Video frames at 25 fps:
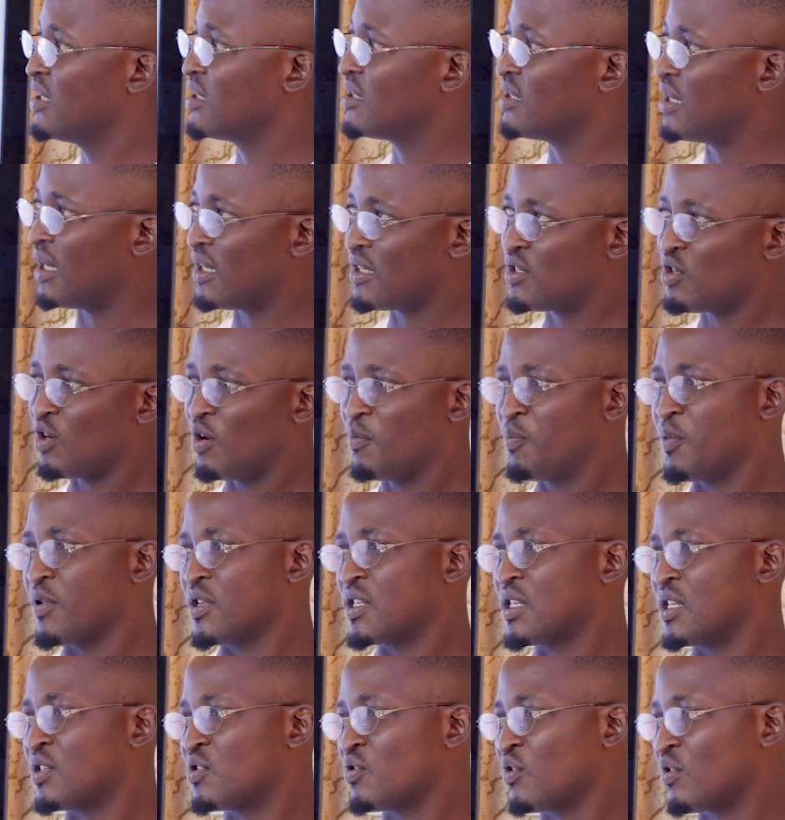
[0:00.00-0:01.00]
that
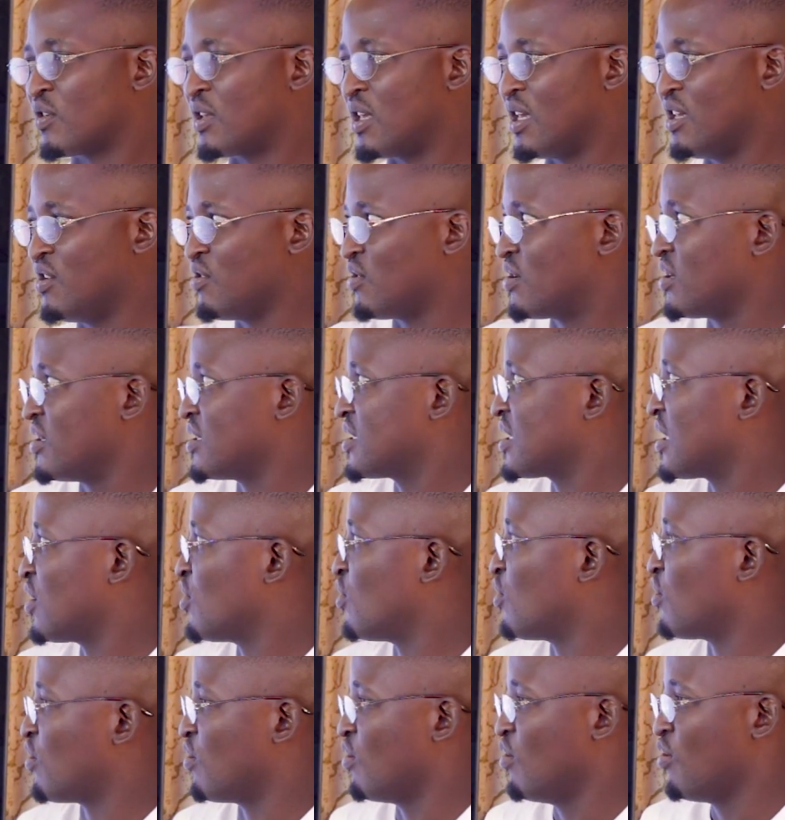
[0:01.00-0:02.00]
opposite, okay, you can say,
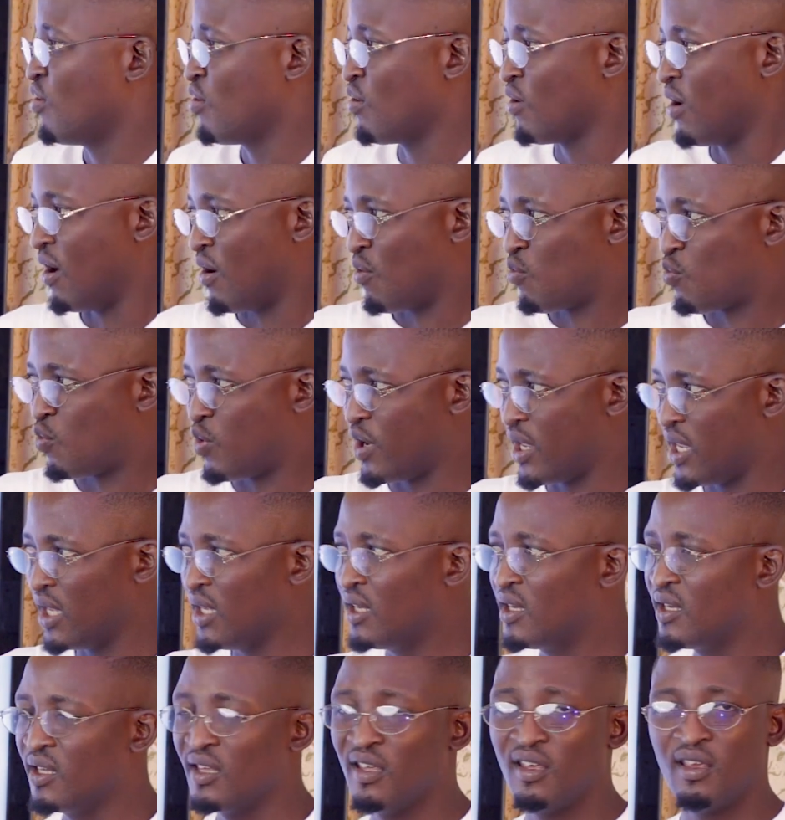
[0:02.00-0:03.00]
oh, well,
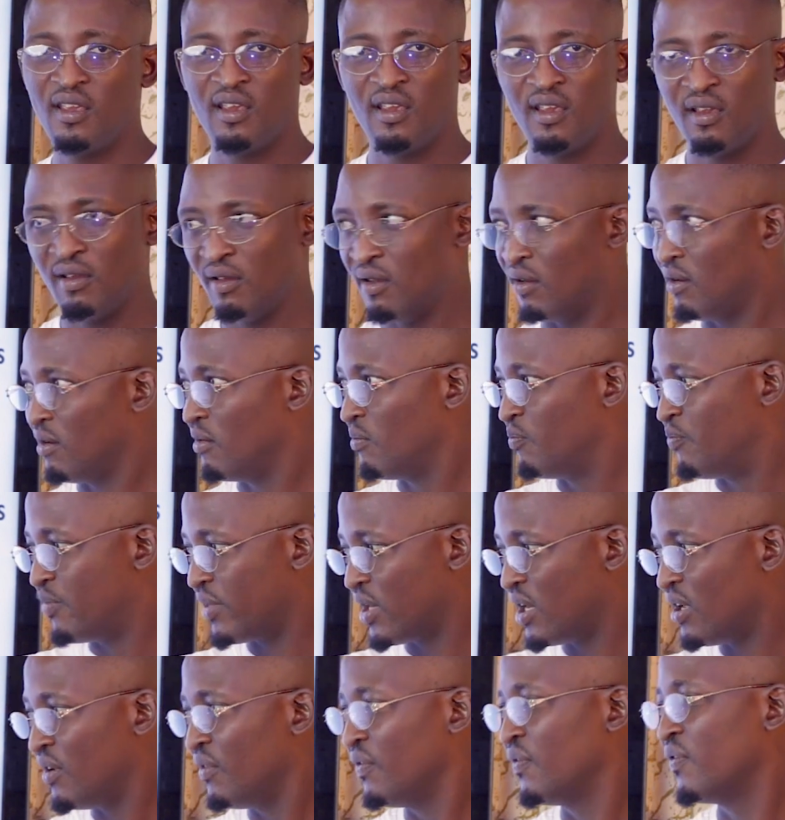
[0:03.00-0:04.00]
quick,
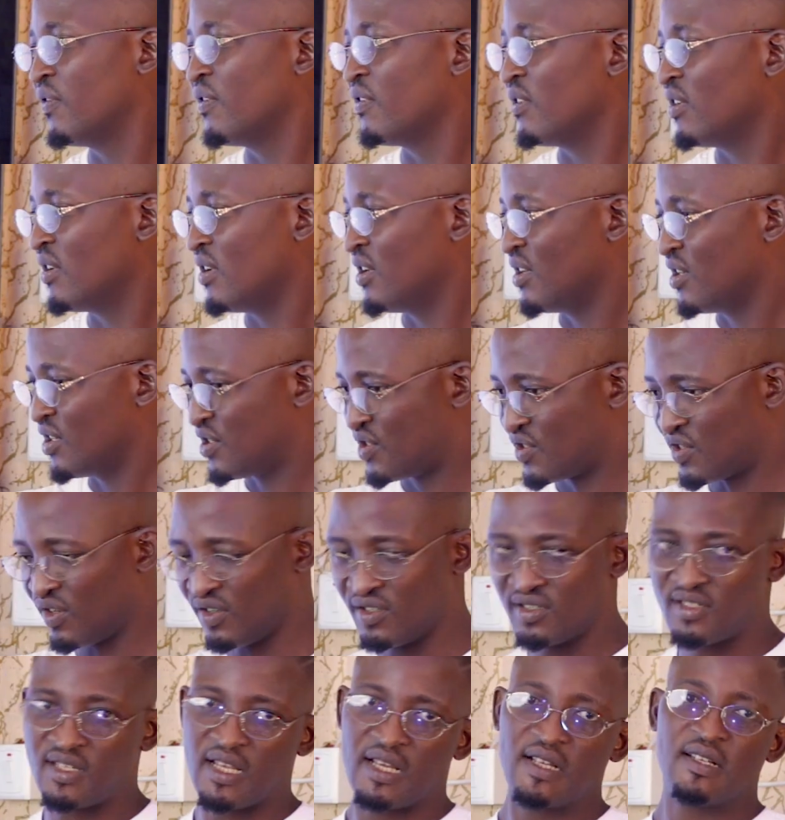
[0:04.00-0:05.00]
brief,
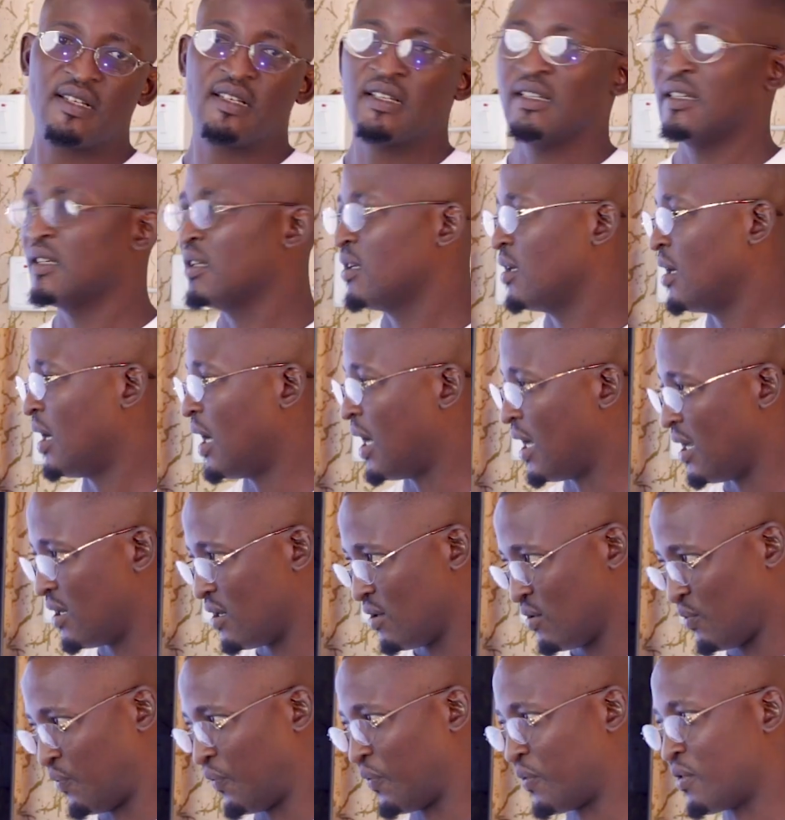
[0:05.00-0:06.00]
stunted, and
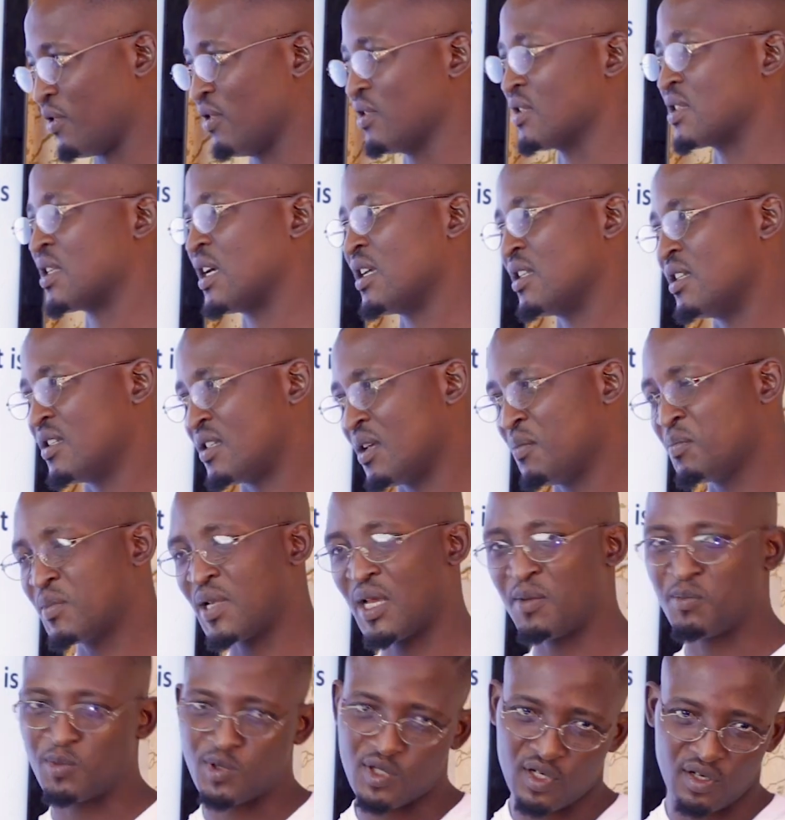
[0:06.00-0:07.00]
of course, at the same
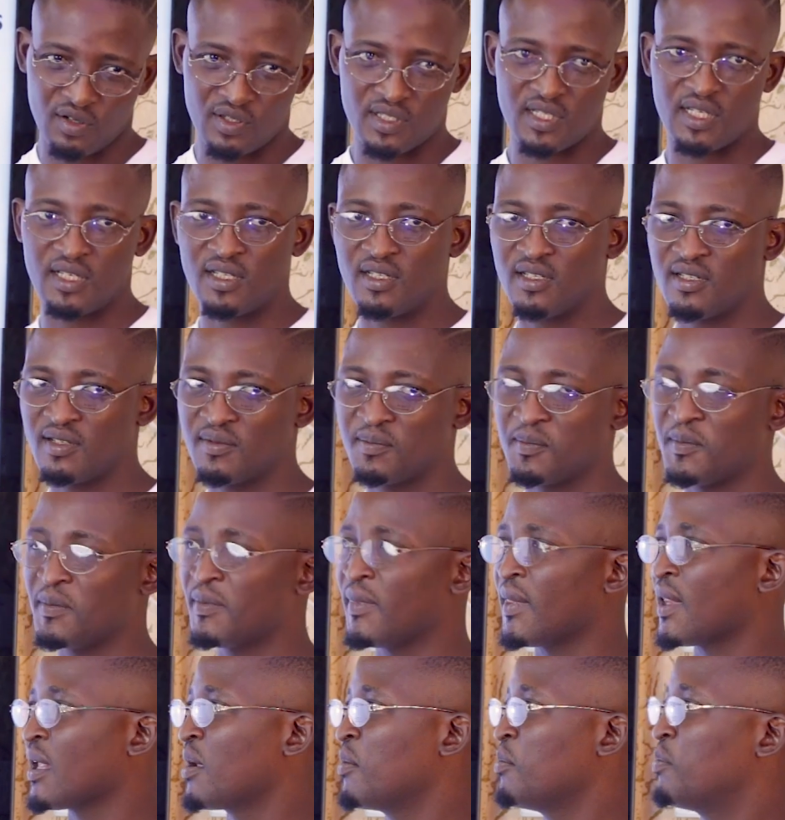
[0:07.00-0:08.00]
time, shortened.
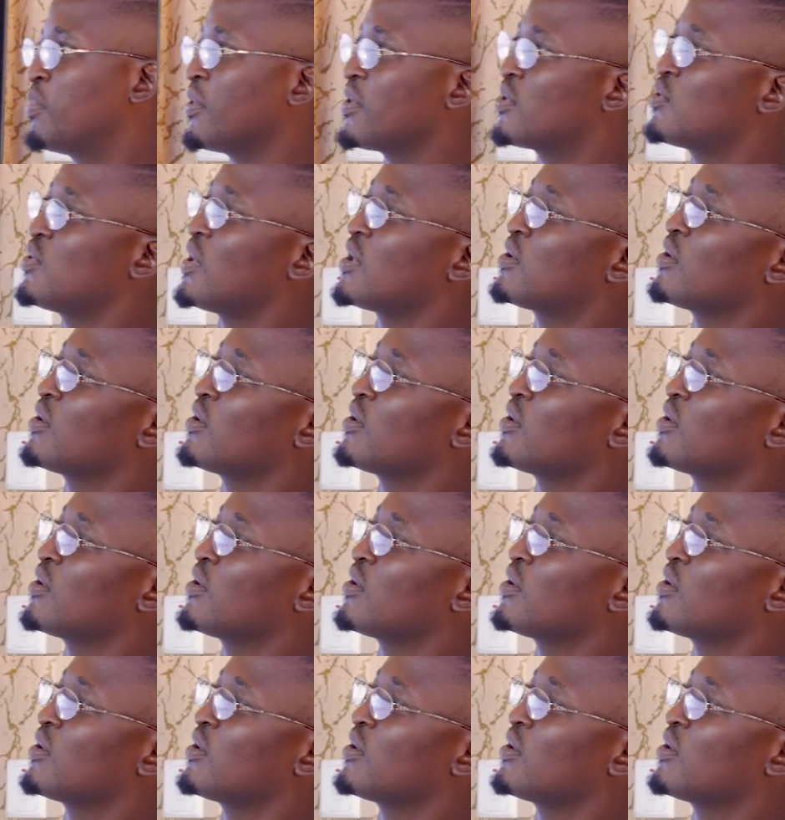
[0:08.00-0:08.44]
But you're